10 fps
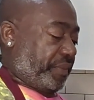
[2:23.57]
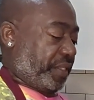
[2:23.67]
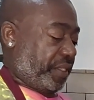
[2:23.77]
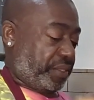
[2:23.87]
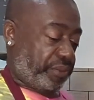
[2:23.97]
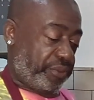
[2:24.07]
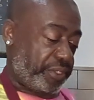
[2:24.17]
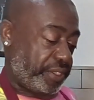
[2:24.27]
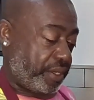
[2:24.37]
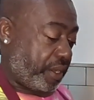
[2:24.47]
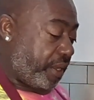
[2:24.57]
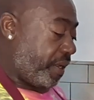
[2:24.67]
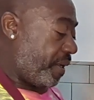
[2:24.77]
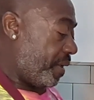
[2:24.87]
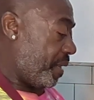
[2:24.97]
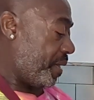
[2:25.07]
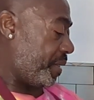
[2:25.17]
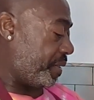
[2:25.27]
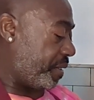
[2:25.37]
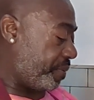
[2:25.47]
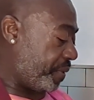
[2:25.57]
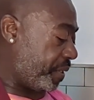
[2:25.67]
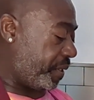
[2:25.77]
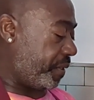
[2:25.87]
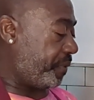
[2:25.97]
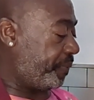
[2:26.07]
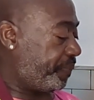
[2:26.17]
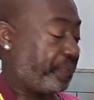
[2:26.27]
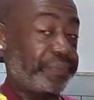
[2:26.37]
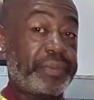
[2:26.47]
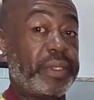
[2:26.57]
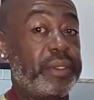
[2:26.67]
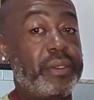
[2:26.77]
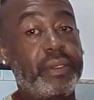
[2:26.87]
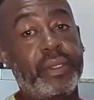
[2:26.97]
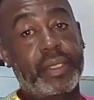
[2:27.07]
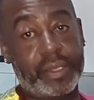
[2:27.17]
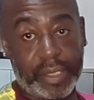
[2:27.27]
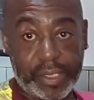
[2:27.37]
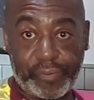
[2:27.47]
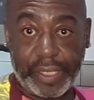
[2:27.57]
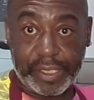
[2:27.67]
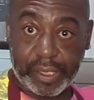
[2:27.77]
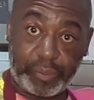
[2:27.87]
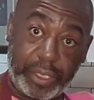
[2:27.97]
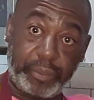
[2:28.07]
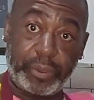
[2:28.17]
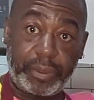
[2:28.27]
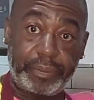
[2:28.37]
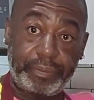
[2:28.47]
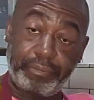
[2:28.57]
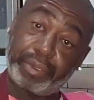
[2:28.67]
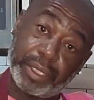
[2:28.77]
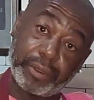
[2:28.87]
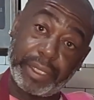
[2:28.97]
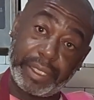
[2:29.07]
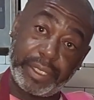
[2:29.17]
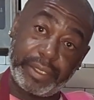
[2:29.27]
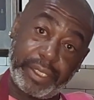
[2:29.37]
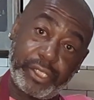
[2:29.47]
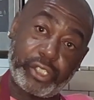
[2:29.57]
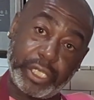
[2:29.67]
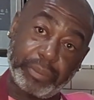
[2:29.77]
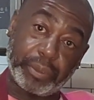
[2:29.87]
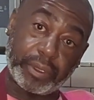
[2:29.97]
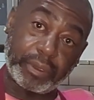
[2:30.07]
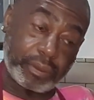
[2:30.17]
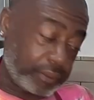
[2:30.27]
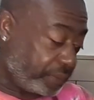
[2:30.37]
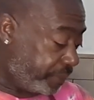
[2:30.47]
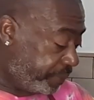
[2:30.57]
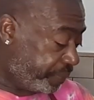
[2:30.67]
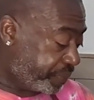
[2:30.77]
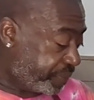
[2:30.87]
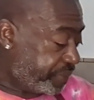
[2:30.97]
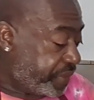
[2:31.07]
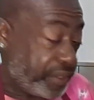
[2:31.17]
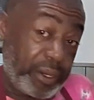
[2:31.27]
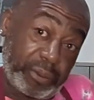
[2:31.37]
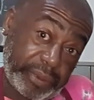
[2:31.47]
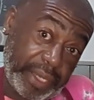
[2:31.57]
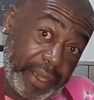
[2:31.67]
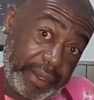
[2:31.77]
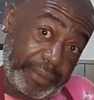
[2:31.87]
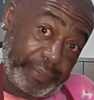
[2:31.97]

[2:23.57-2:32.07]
because we want it all in our bowl. Because let's face it, people, butter ain't getting any cheaper. Okay.